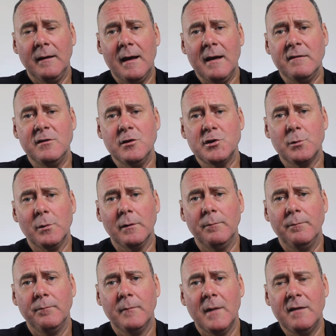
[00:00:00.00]
as usual.
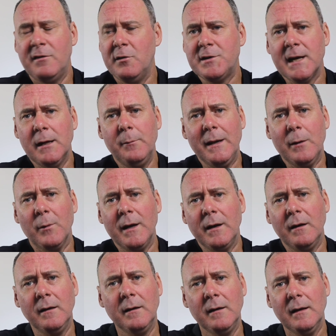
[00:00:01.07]
As you tell me
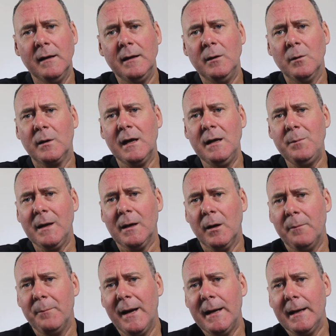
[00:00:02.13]
when you're keeping and
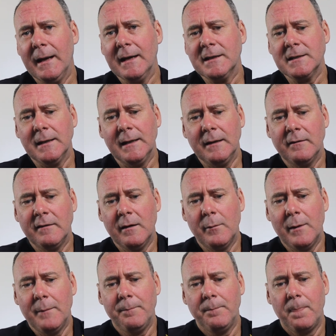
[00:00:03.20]
I'm batting, actually.
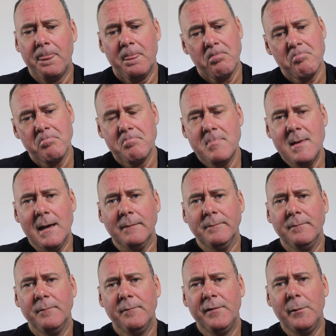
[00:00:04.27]
So, yeah,
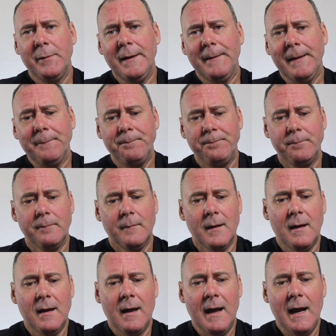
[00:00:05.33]
fill me in there.
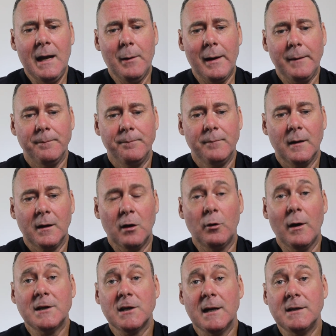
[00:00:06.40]
Anyway,
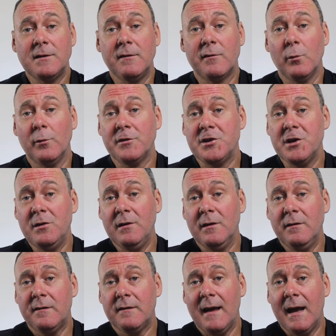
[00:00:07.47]
congratulations to all the
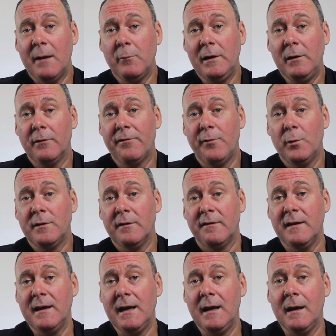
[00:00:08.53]
juniors, and we look forward to
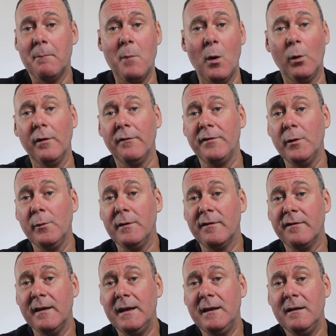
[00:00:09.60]
seeing more of you in
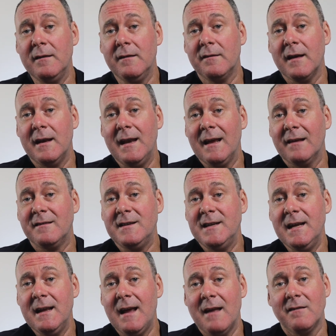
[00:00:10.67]
seniors next
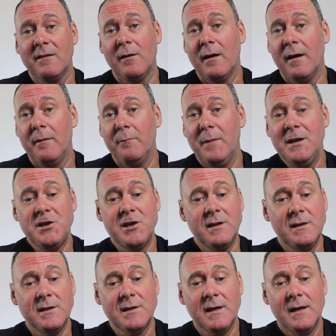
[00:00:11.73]
year. As I
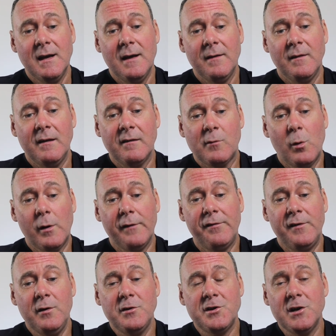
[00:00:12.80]
mentioned, there's quite a
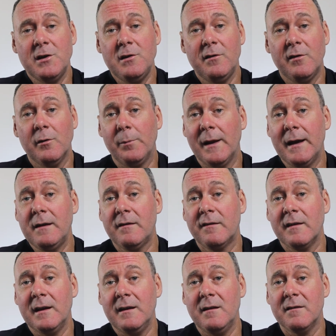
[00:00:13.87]
few juniors who are playing
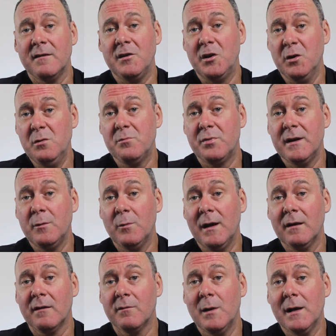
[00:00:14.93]
seniors and doing pretty
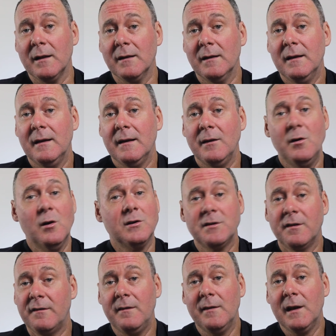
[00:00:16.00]
well as well, not
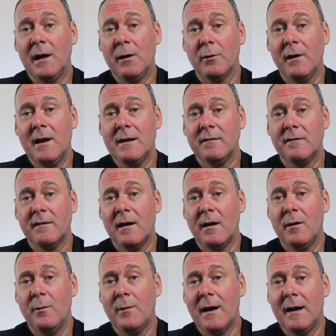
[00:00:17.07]
just in the lower grade.
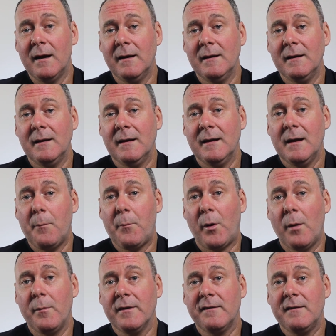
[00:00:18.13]
So
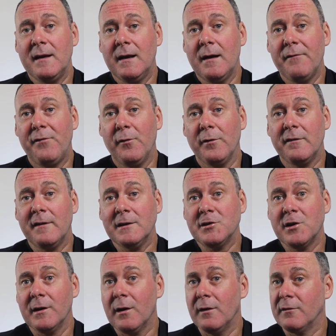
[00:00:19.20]
promising for the
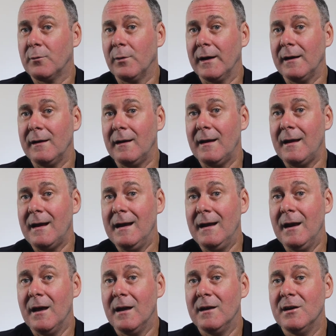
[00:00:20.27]
Sunshine Coast cricket
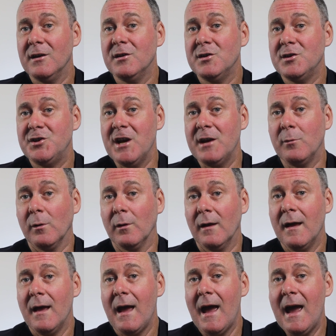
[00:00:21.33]
in general.
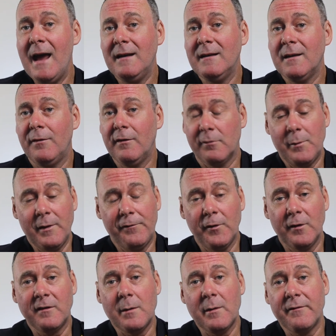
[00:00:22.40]
And this will be the
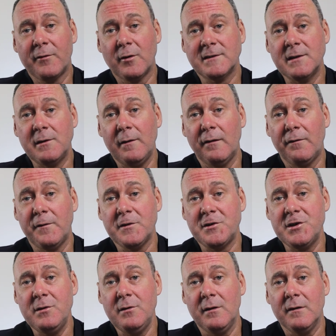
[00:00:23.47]
first time I've got to do this for the
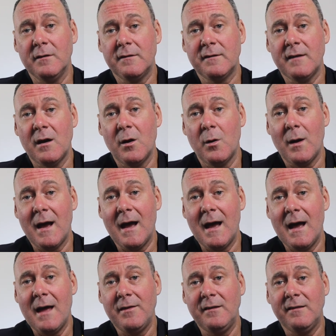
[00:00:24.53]
juniors.
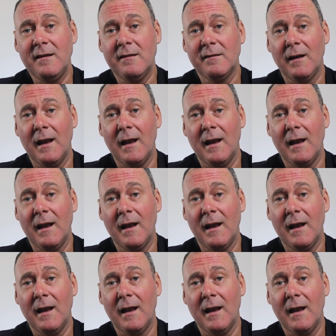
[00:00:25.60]
So this is